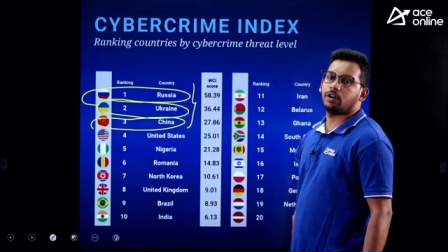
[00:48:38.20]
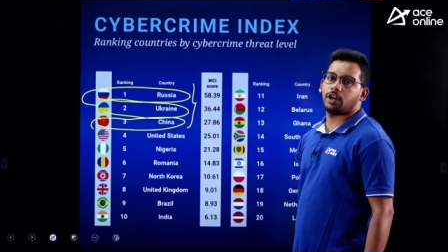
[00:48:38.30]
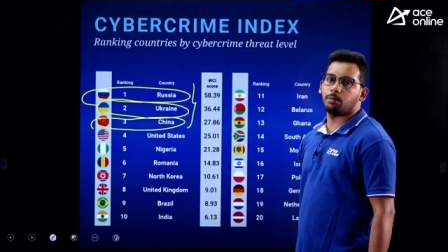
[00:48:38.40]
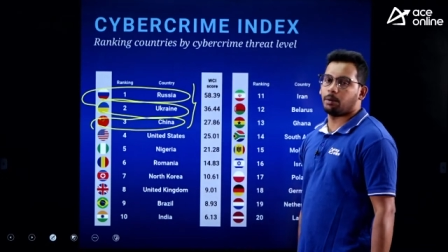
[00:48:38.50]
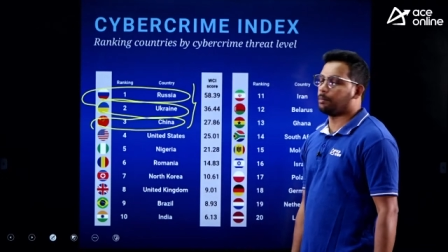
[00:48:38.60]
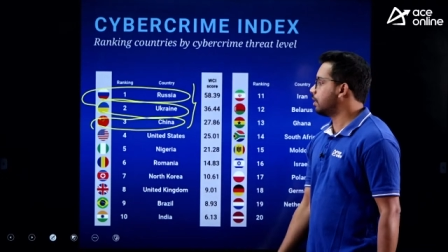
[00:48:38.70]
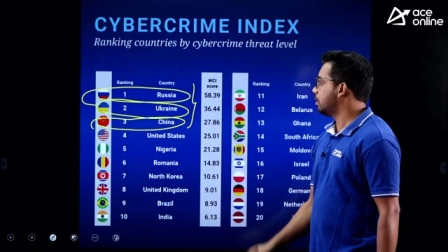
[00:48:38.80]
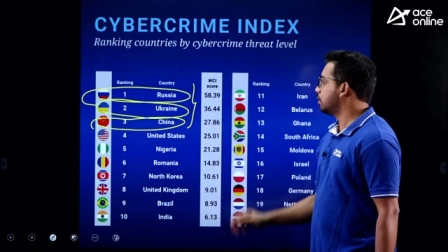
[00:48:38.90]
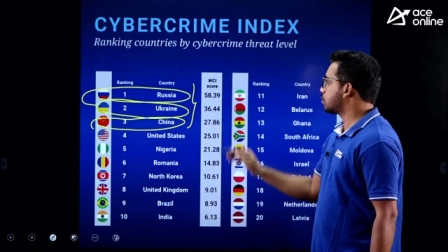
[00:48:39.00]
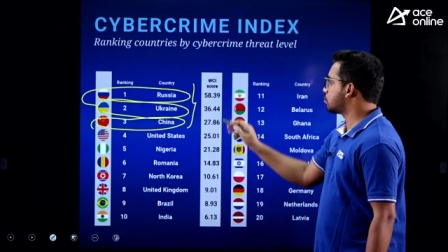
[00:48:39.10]
remember.
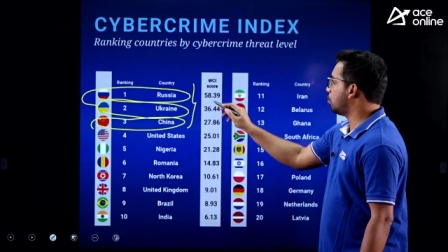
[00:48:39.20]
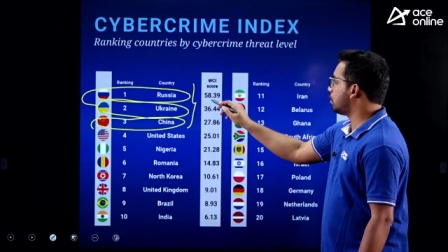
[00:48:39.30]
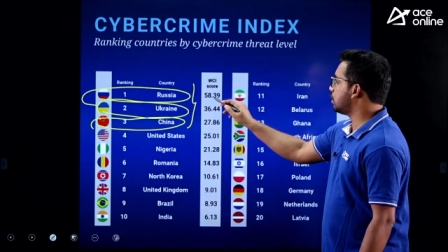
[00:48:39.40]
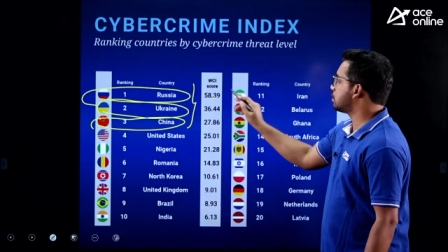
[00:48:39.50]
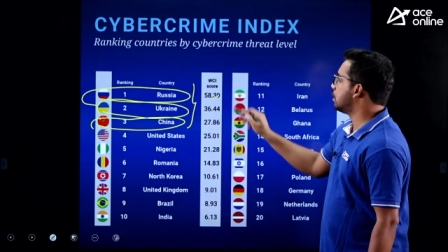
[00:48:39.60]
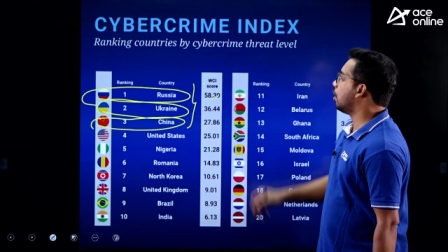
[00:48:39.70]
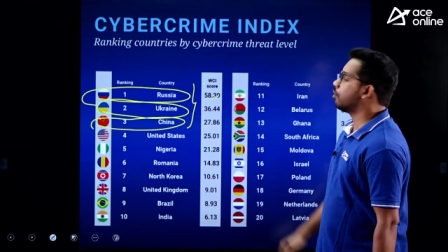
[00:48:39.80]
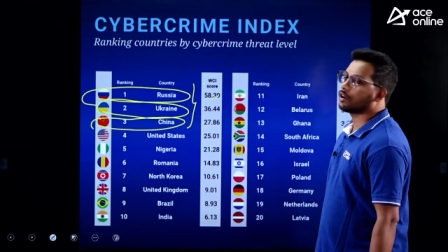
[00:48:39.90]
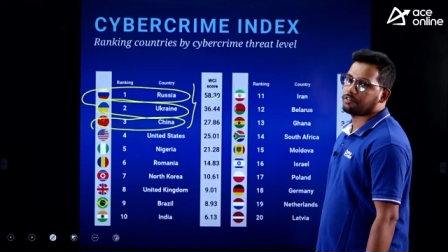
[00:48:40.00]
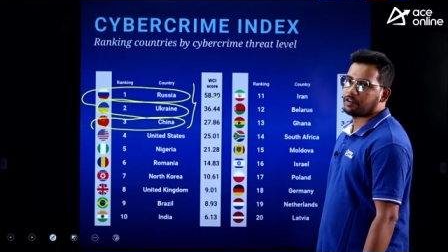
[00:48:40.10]
The score is
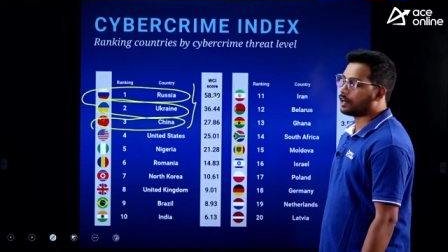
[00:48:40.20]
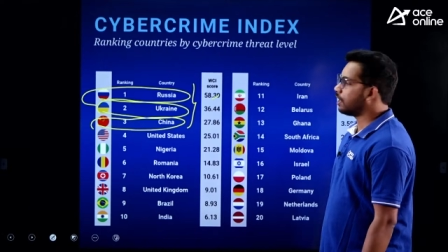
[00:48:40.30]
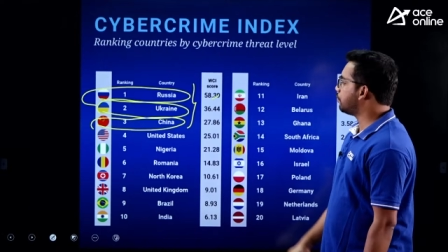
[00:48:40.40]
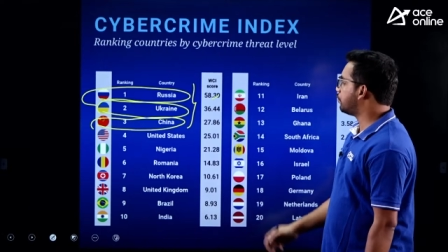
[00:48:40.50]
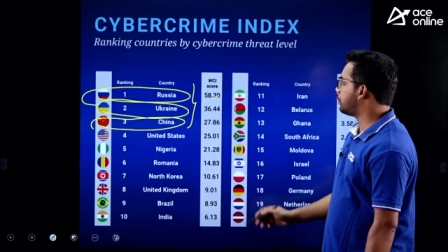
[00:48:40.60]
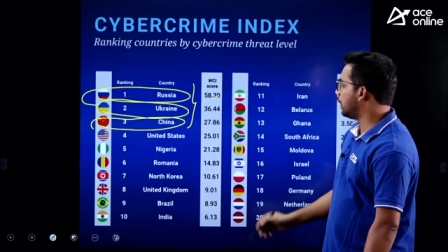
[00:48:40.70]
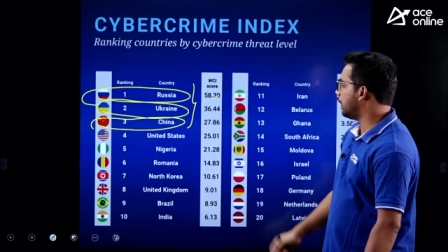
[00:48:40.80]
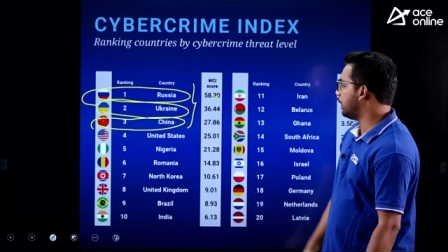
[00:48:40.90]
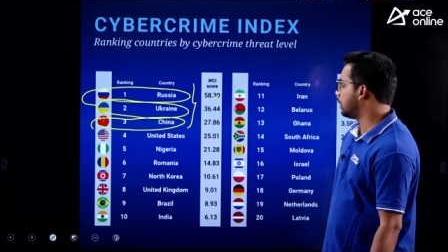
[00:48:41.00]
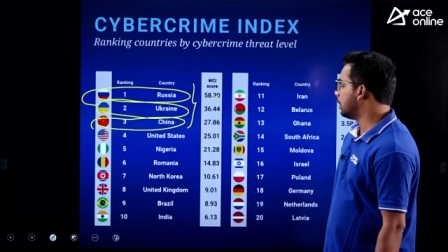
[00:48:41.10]
out of
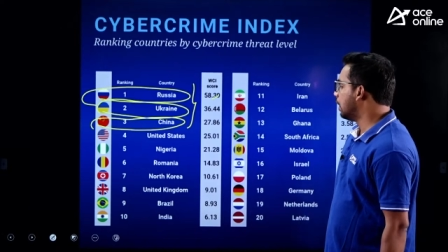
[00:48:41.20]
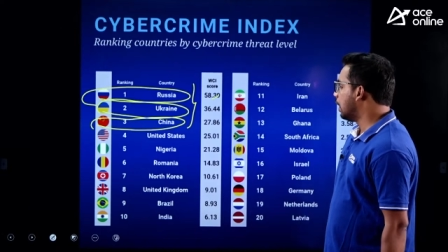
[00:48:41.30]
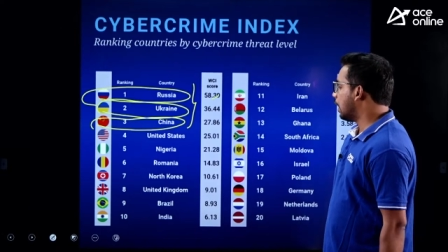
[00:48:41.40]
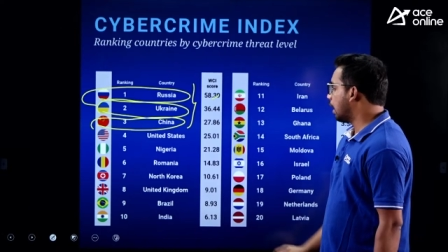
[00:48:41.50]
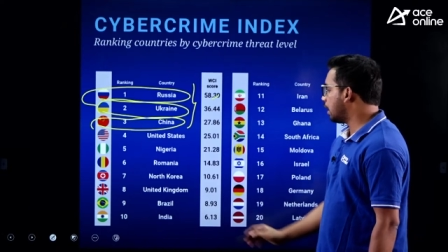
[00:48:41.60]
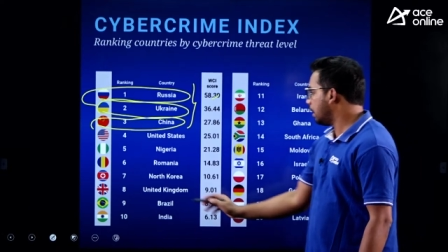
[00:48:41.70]
158 and